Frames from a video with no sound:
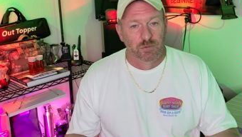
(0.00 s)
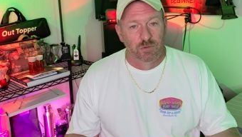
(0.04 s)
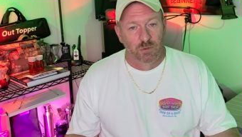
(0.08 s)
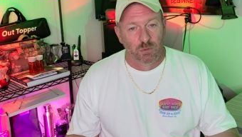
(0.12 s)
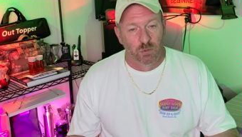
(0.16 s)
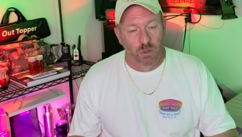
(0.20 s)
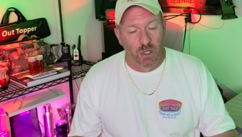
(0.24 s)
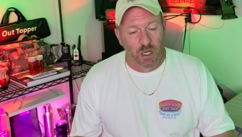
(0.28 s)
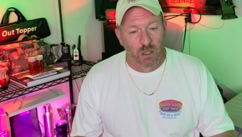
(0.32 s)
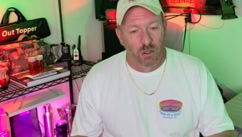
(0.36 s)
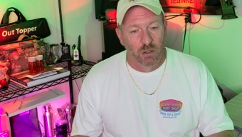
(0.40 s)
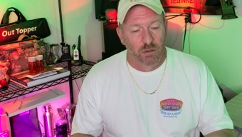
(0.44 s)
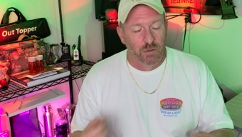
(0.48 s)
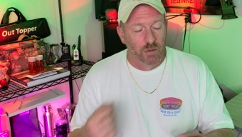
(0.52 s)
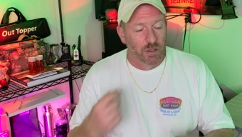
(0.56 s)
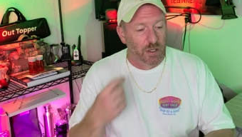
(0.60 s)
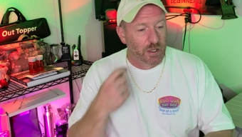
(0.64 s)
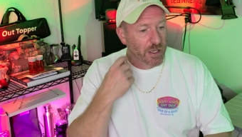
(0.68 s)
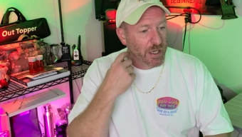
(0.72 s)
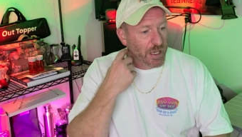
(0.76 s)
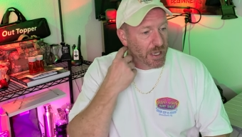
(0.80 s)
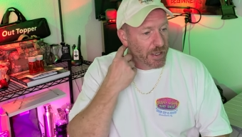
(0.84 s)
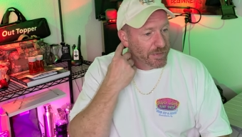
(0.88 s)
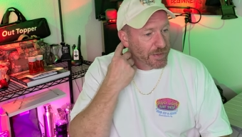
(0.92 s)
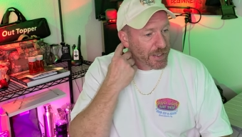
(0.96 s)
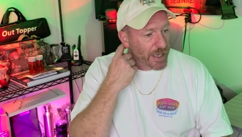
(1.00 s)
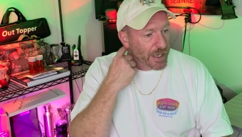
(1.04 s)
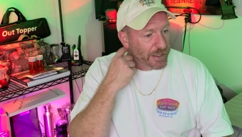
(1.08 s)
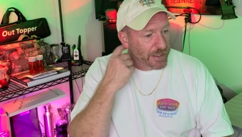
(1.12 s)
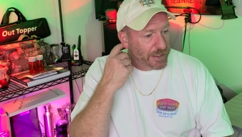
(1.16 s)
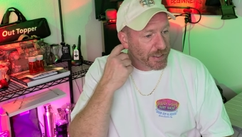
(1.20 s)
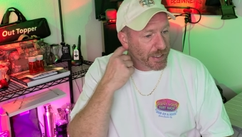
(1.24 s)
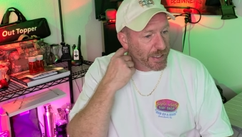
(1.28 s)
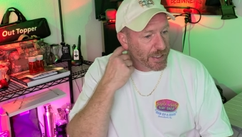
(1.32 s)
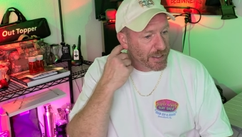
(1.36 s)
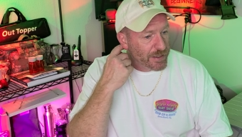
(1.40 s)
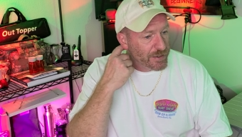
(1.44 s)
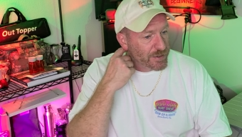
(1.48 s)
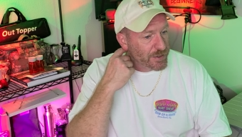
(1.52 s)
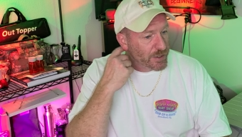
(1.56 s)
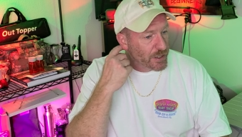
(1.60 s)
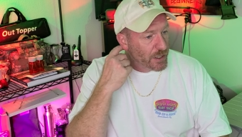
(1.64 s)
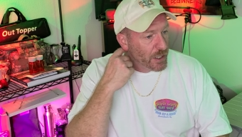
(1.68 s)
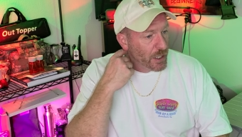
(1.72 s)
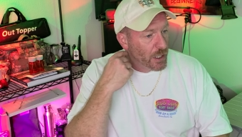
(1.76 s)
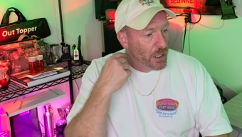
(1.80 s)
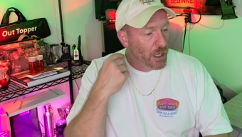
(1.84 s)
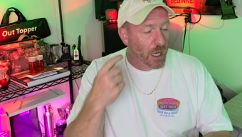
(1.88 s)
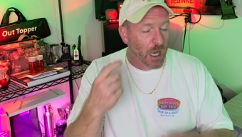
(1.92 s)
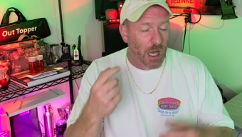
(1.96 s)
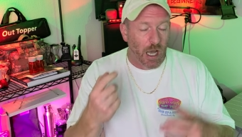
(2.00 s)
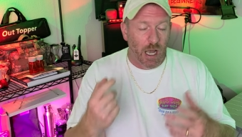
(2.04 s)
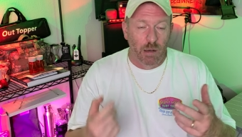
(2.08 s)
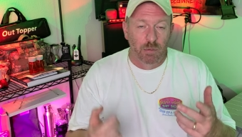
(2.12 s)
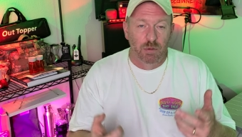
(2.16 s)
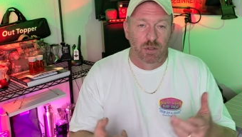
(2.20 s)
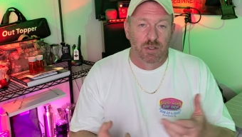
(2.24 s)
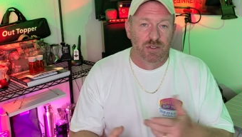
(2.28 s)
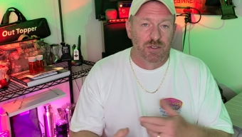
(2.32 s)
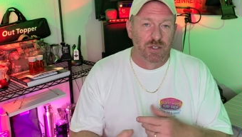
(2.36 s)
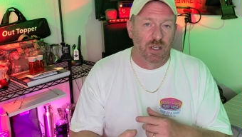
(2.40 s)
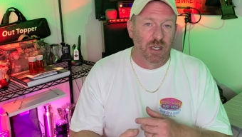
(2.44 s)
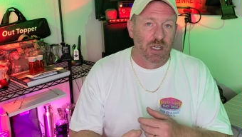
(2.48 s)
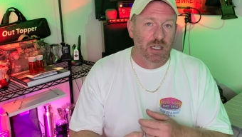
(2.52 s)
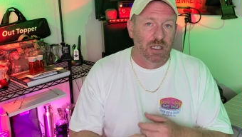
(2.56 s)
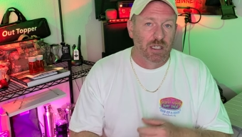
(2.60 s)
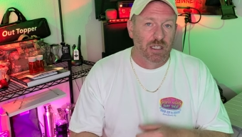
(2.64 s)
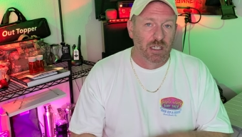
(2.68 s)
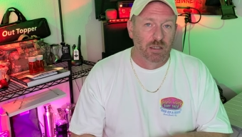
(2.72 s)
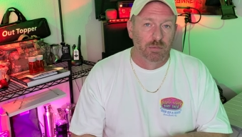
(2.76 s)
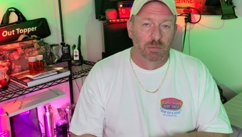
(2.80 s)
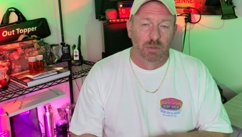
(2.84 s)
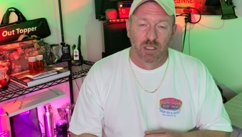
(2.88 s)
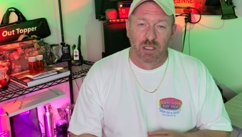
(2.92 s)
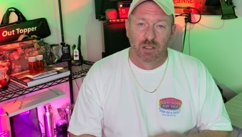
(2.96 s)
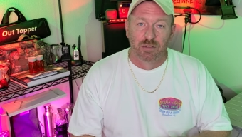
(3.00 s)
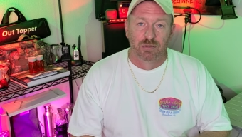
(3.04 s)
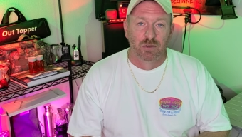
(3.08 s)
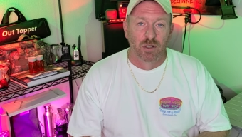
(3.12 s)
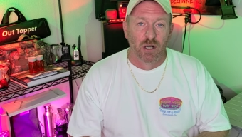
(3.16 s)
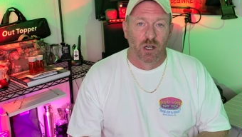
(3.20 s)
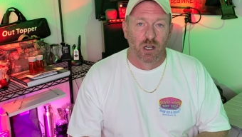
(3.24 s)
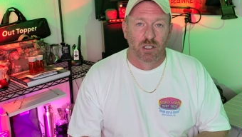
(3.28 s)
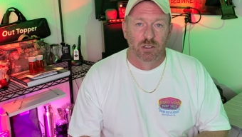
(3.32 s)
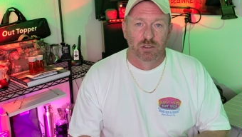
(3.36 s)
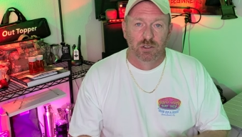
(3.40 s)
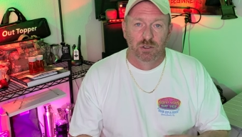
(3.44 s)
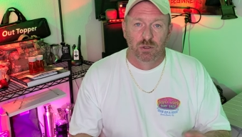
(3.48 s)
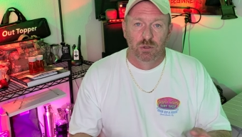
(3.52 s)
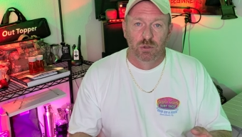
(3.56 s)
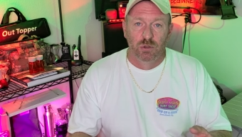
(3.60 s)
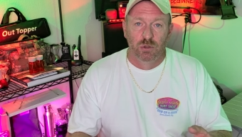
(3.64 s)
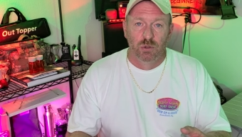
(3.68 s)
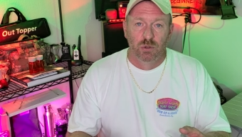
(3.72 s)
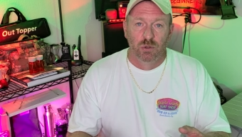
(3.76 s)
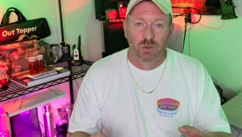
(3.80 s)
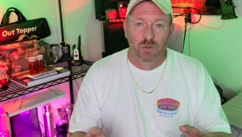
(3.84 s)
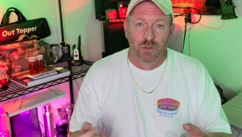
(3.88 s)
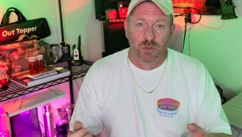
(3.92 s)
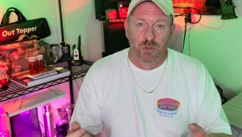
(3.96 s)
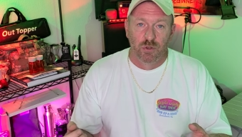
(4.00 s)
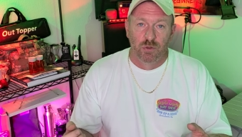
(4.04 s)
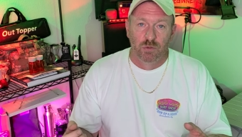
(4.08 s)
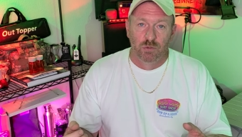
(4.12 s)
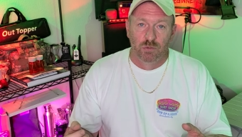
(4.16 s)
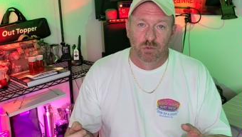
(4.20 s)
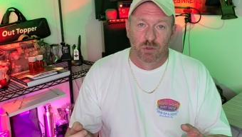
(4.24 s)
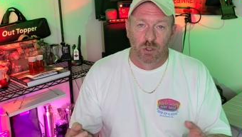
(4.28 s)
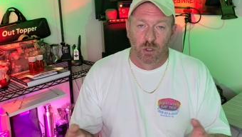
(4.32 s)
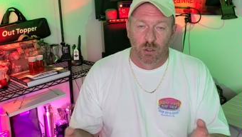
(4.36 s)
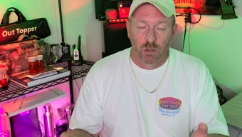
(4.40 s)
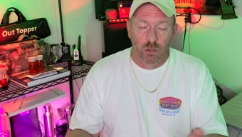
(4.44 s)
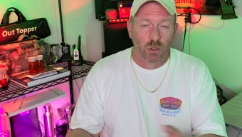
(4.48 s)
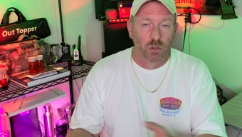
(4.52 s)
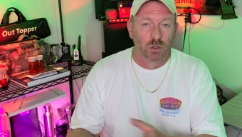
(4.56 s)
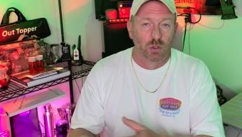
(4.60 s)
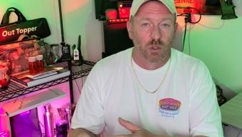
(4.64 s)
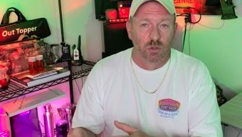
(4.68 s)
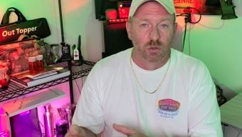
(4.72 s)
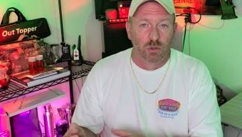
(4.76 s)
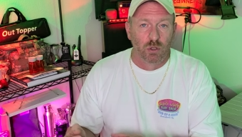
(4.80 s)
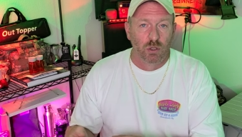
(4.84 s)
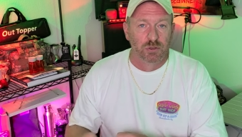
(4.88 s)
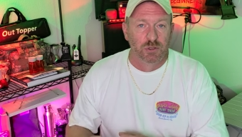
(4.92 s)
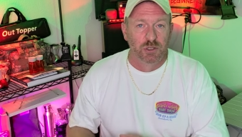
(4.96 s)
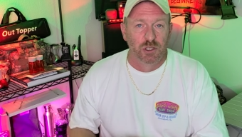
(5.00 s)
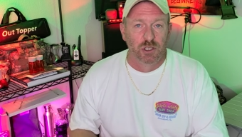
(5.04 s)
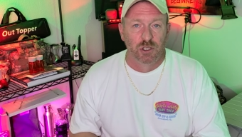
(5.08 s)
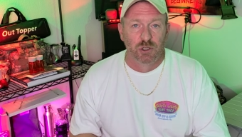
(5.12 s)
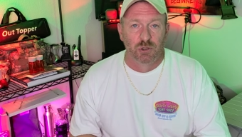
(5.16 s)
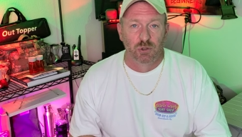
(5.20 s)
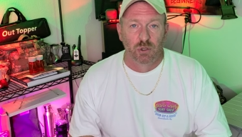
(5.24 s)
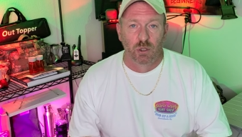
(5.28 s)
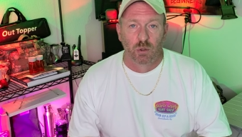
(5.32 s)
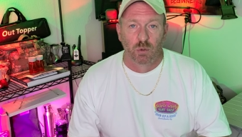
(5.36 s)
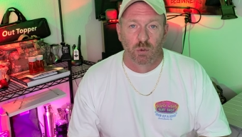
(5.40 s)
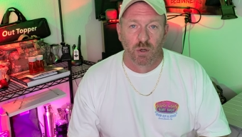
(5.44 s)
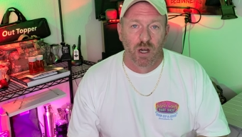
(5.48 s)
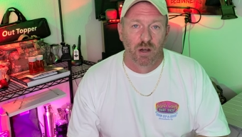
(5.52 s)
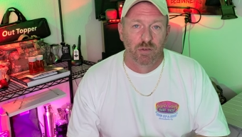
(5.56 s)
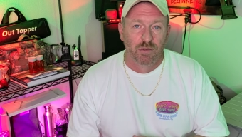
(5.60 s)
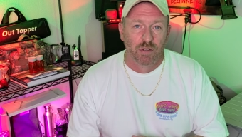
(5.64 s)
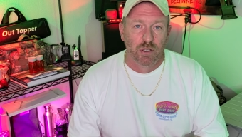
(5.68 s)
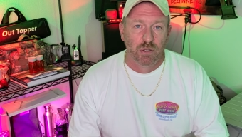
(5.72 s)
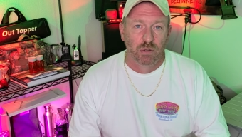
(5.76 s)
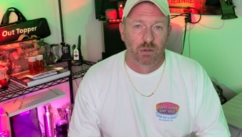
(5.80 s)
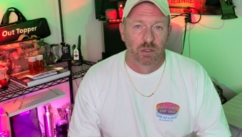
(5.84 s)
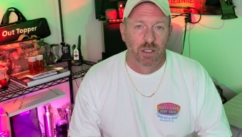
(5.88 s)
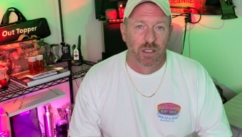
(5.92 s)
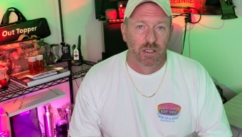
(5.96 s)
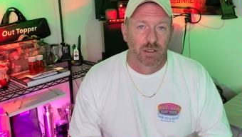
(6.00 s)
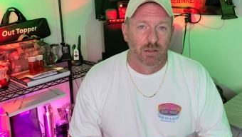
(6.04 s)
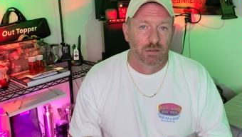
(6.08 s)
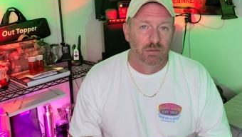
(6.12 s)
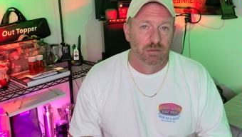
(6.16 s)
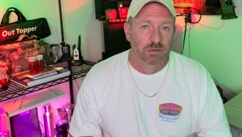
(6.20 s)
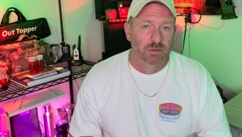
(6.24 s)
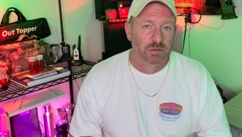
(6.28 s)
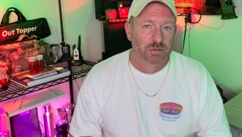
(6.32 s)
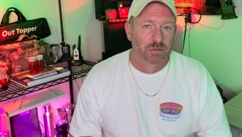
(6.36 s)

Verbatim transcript: Well, in that case, I would say get them a gift card to your local grocery store, wherever you live.